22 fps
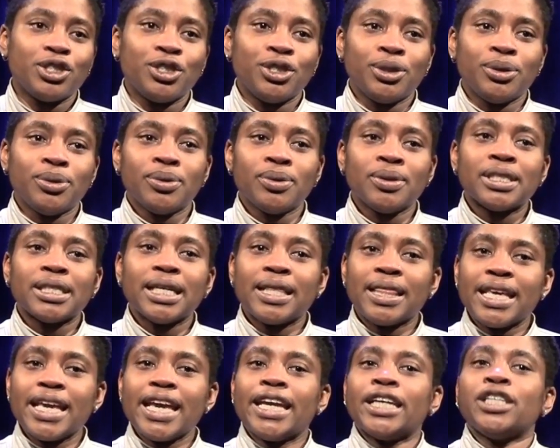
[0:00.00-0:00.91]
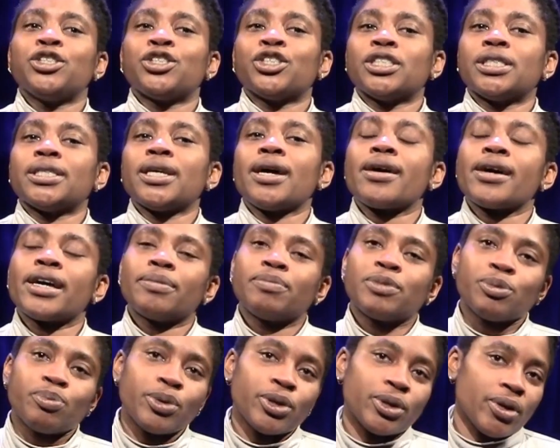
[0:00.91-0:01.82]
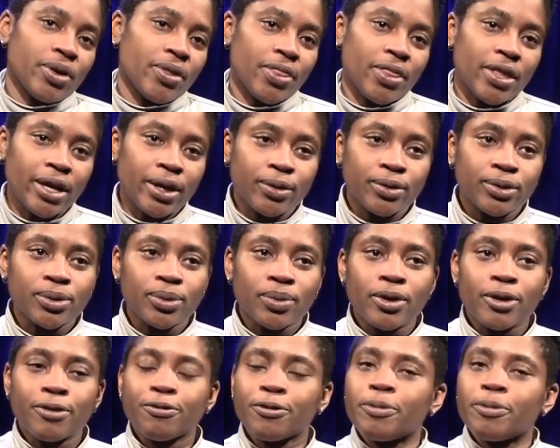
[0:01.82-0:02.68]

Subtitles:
Jews in the ancient times put on their door